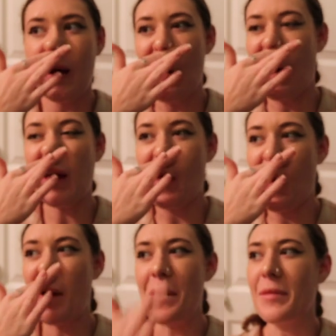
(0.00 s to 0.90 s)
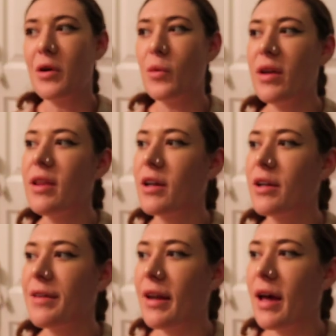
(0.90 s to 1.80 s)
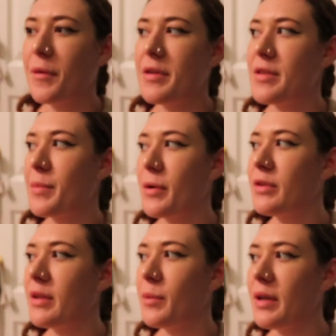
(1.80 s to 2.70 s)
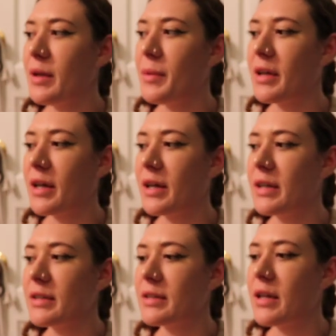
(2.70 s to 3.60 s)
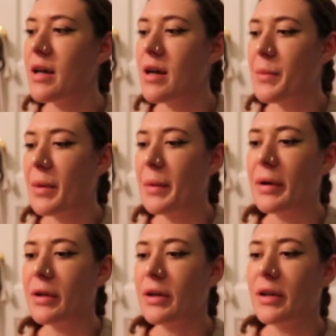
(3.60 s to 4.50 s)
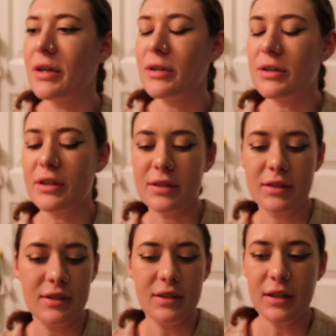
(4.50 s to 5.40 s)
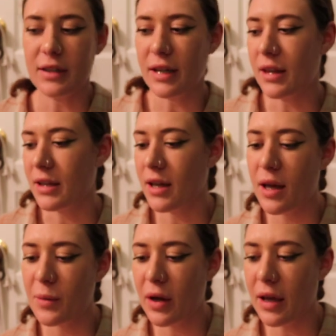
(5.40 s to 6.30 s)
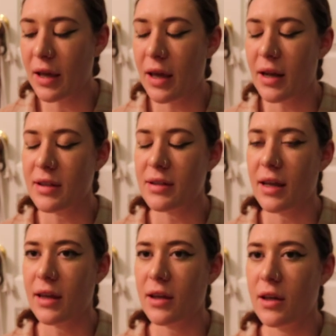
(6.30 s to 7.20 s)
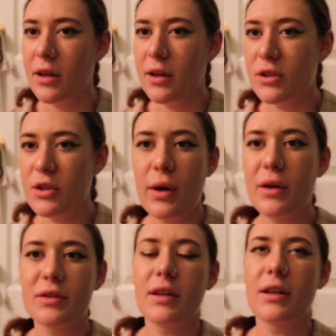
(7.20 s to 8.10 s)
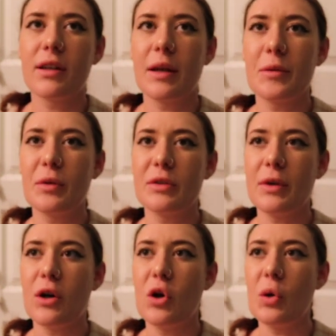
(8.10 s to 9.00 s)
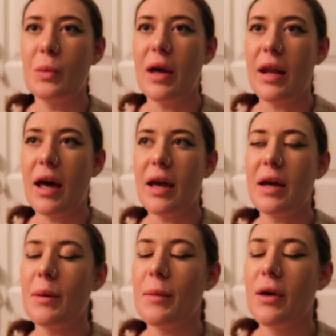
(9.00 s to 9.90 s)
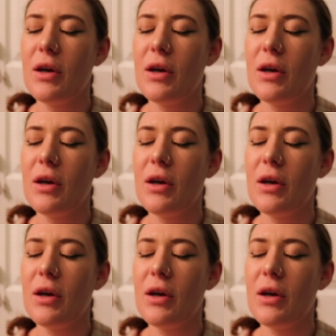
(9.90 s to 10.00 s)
I am way later than I was supposed to be because my brother just didn't get the time right, and it's like two hours later than I'm supposed to be home, and I am